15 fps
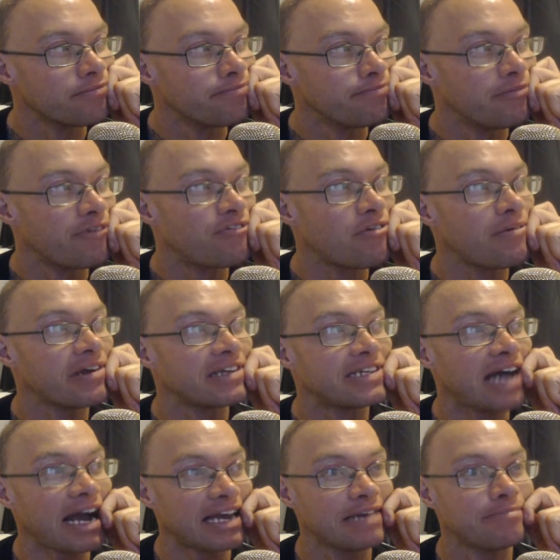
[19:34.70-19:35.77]
But from an
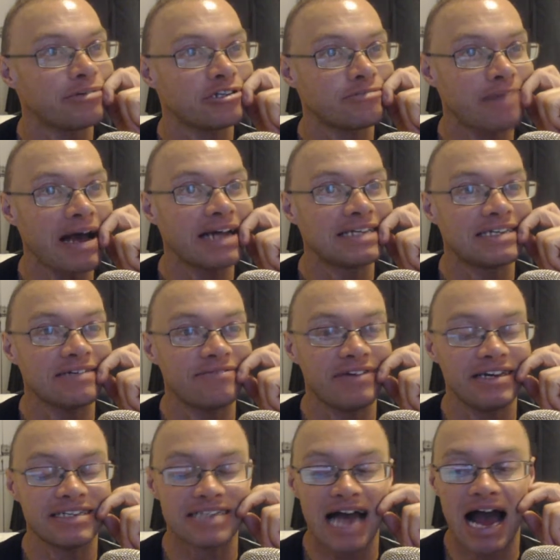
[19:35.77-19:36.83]
attacking perspective,
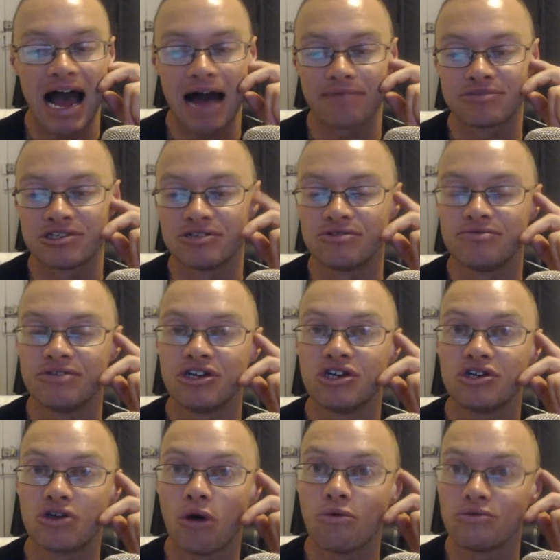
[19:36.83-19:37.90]
he is absolutely
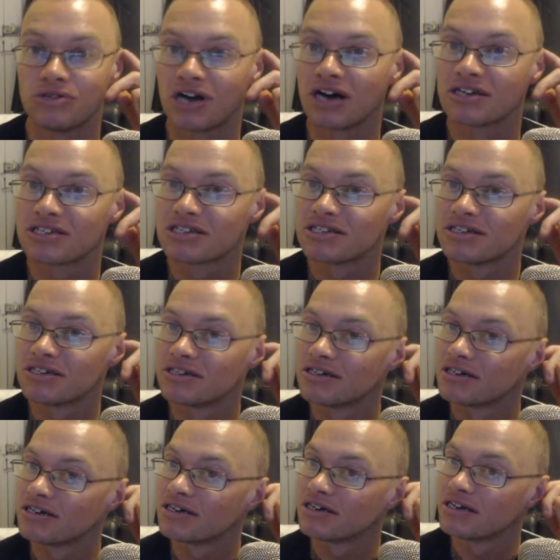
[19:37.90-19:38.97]
gold dust.
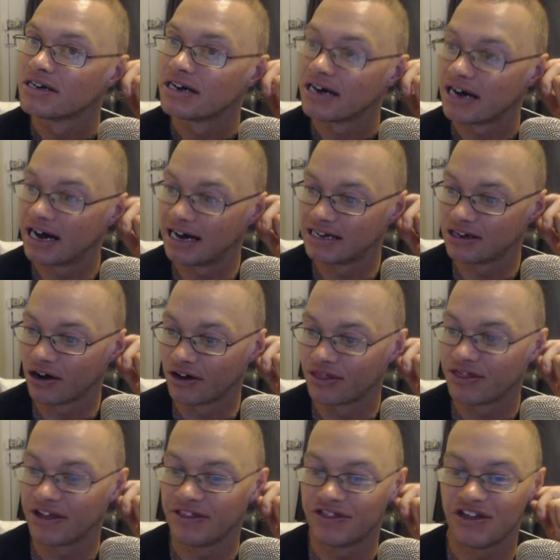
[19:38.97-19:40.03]
And I
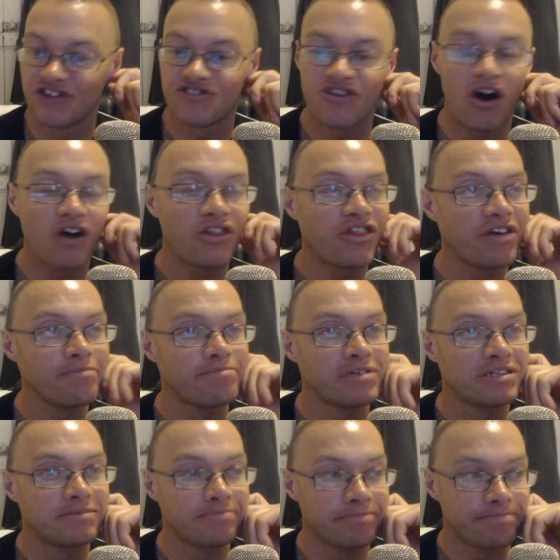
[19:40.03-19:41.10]
think
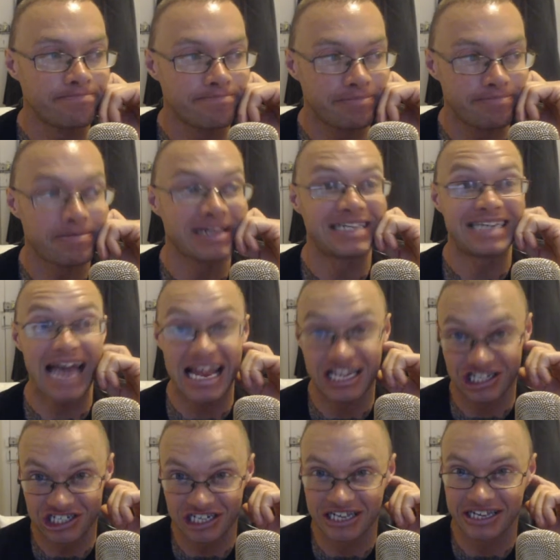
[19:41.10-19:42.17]

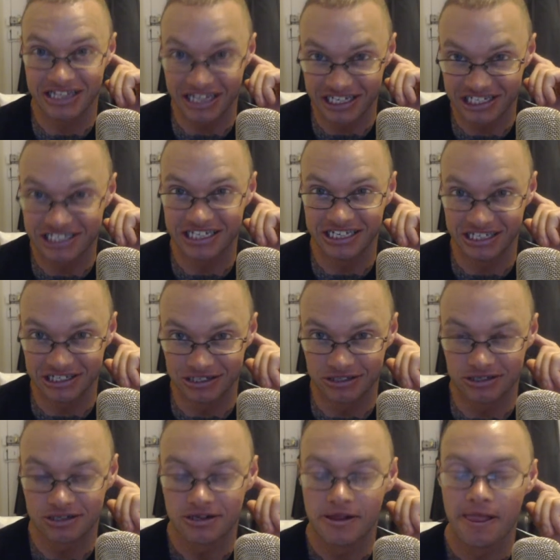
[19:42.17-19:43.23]
potentially this
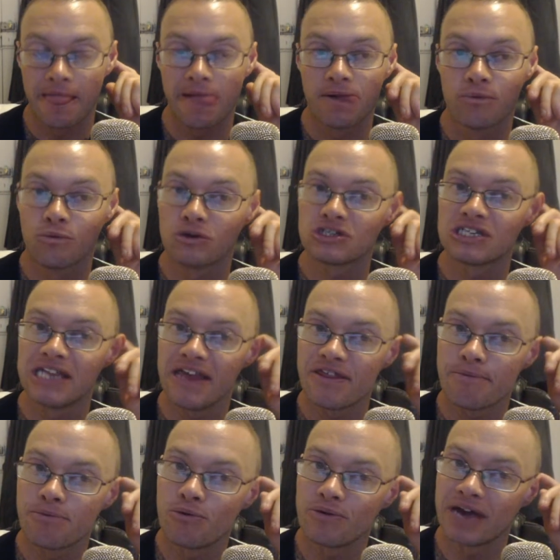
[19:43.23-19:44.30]
season, once
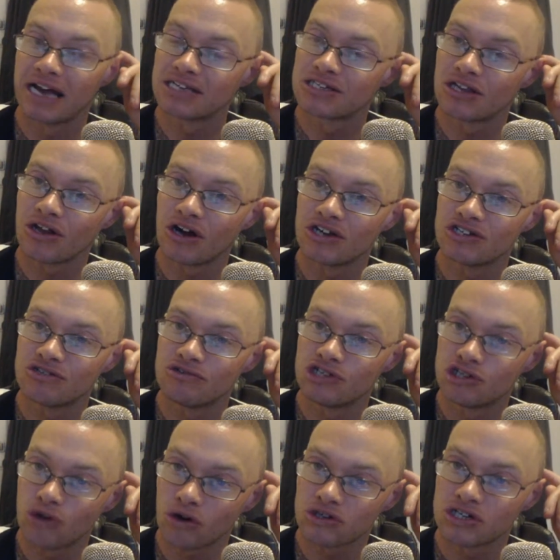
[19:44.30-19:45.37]
Liverpool gets the likes of
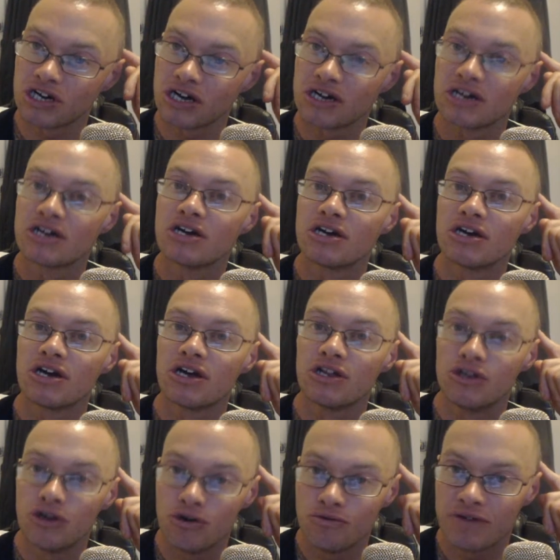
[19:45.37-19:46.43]
Jota,
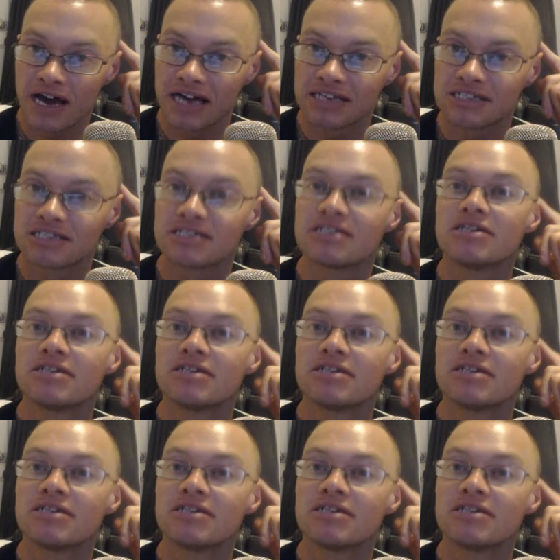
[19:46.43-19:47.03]
Nunez